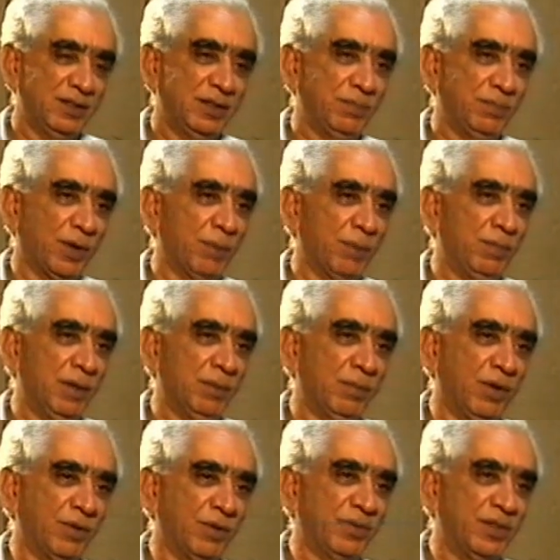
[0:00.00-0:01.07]
The
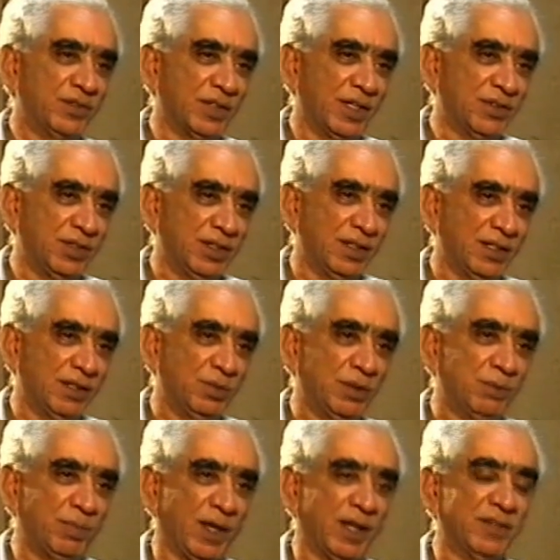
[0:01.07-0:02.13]
problem of discussing it
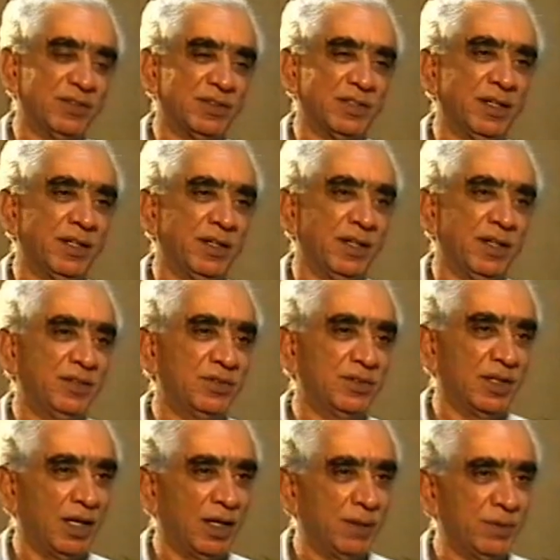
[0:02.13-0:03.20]
with Pakistan
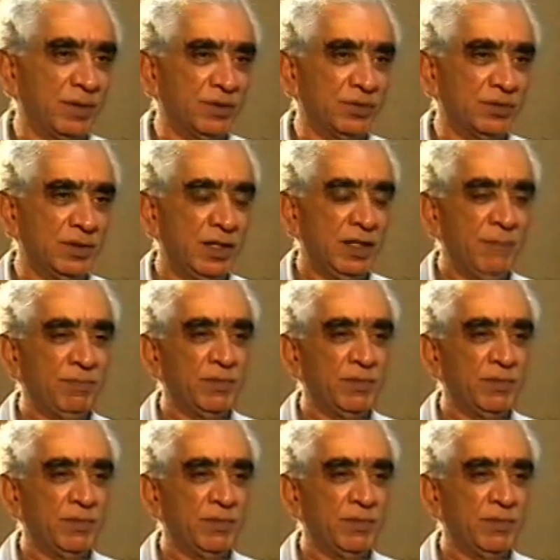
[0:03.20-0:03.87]
is ours.